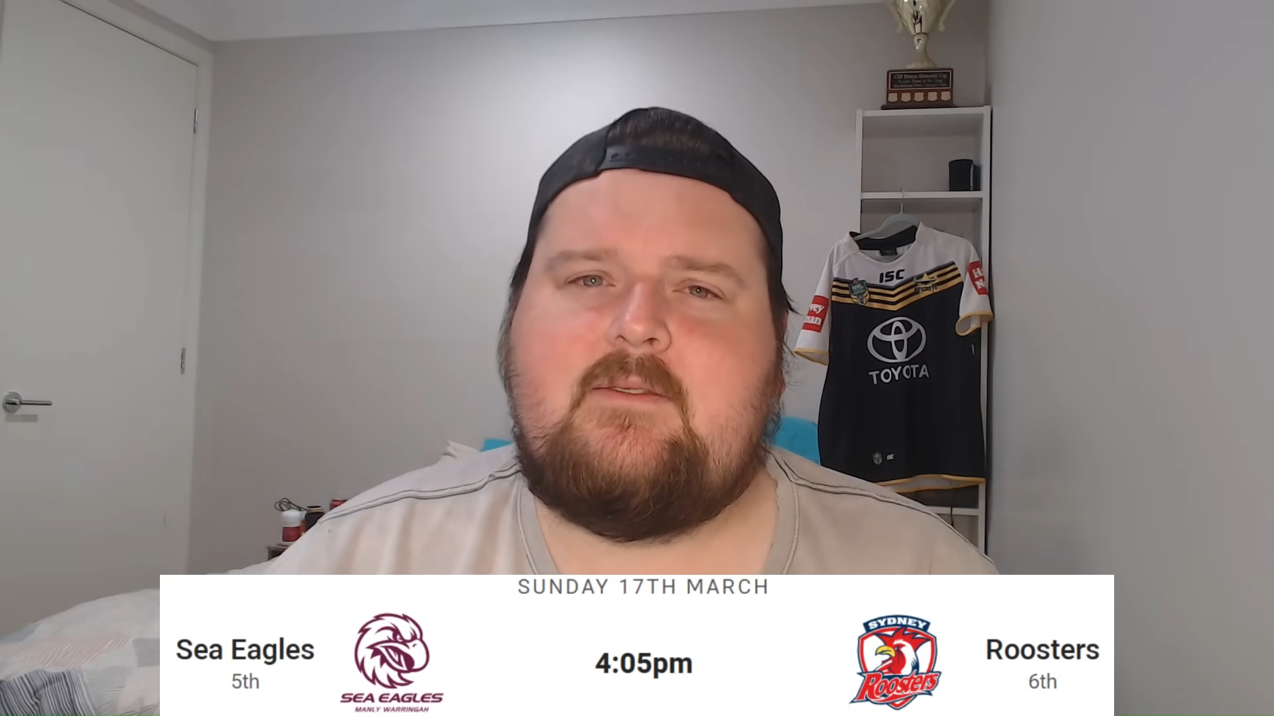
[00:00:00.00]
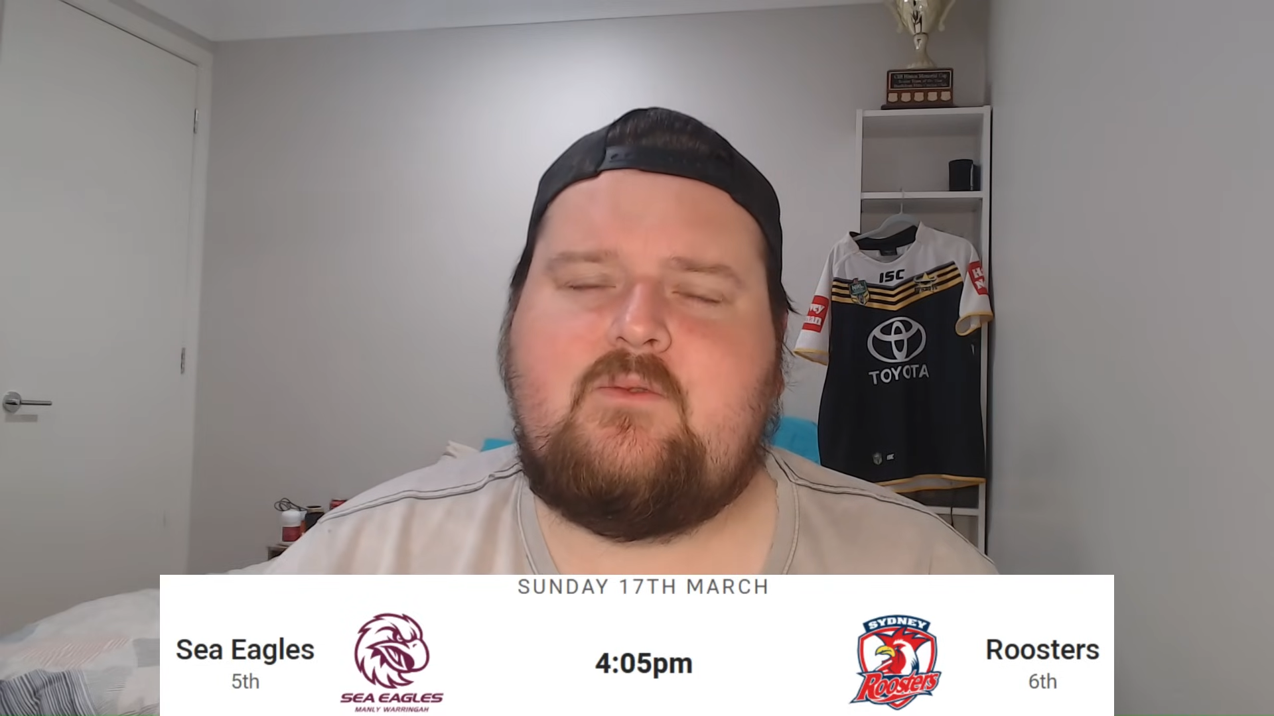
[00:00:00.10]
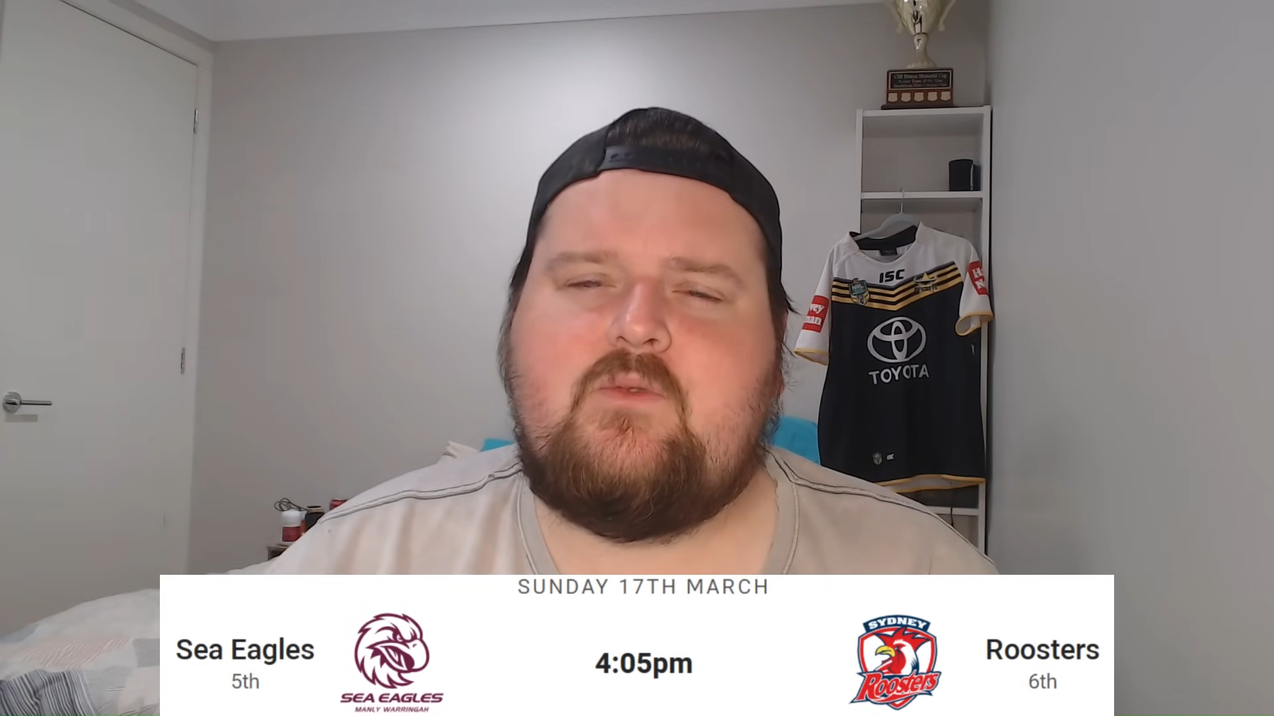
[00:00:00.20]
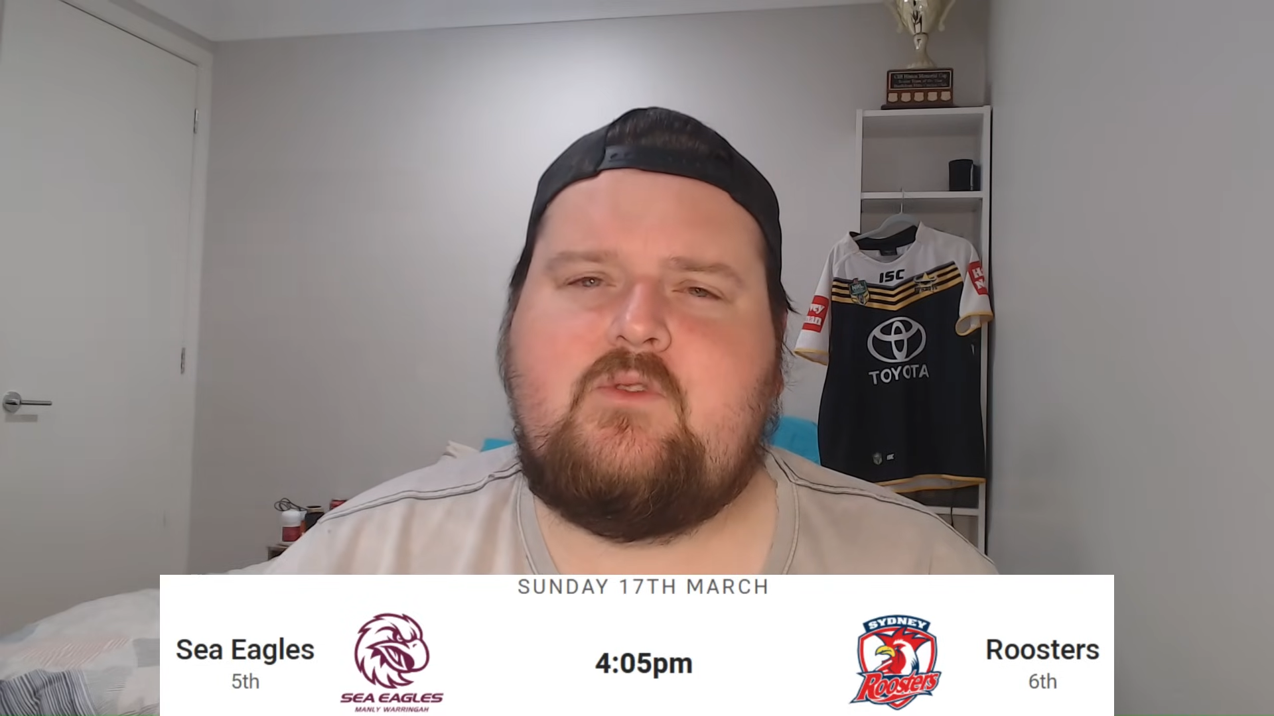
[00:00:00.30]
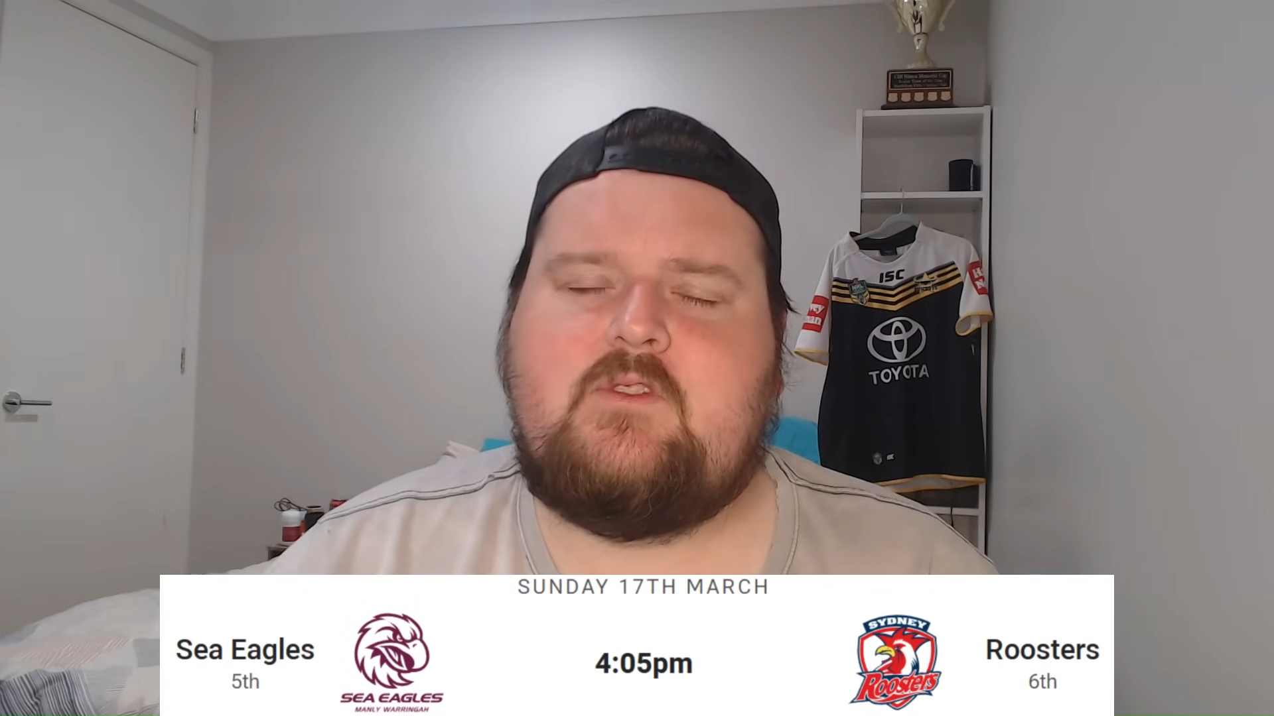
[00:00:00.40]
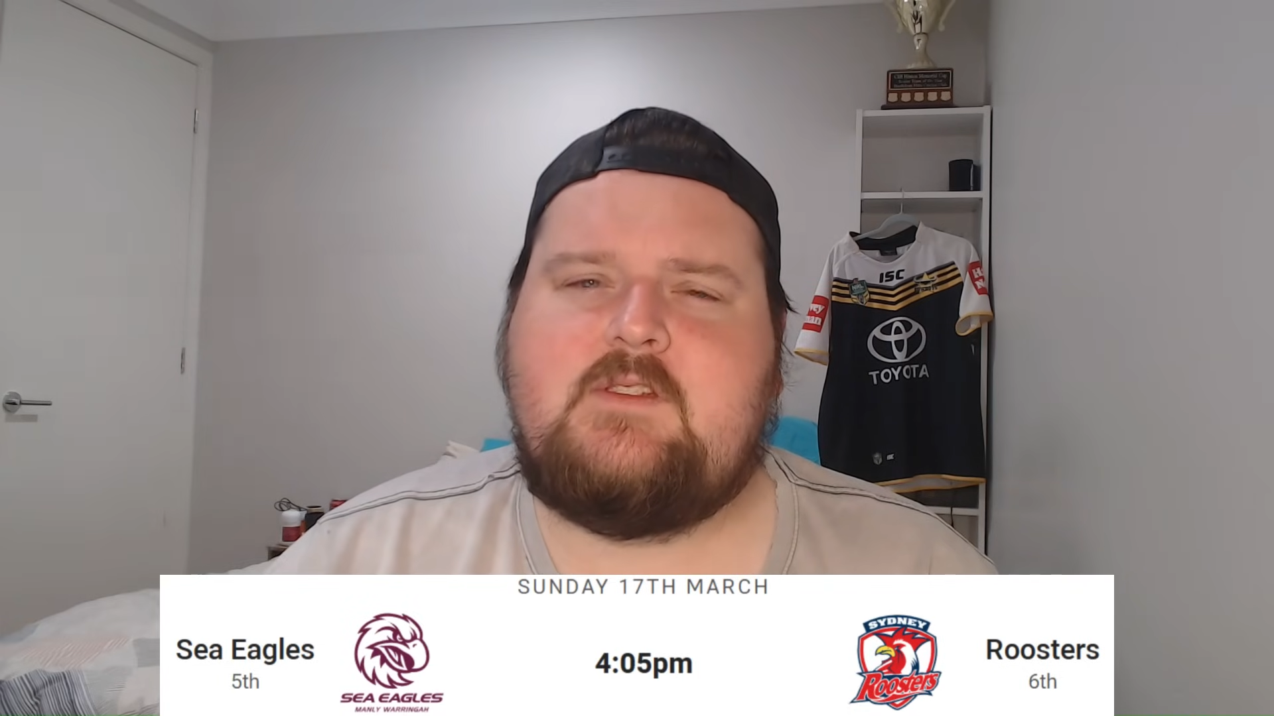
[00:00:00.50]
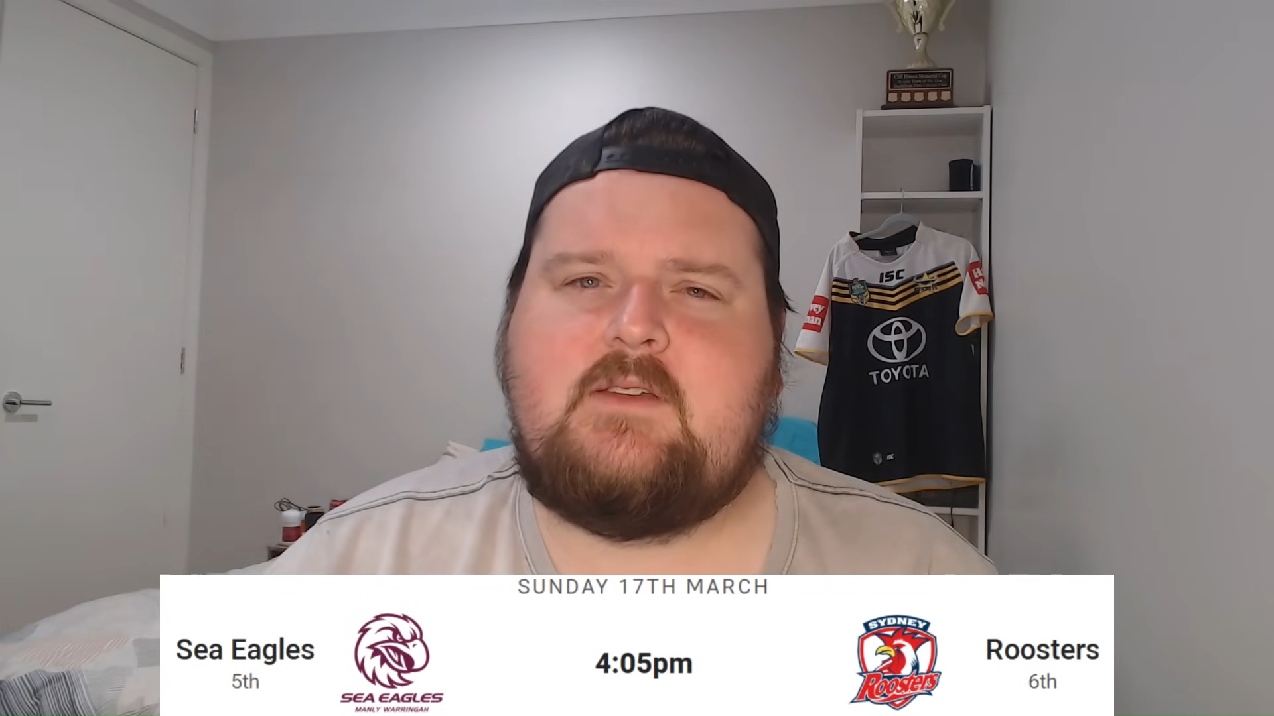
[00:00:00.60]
the Roosters.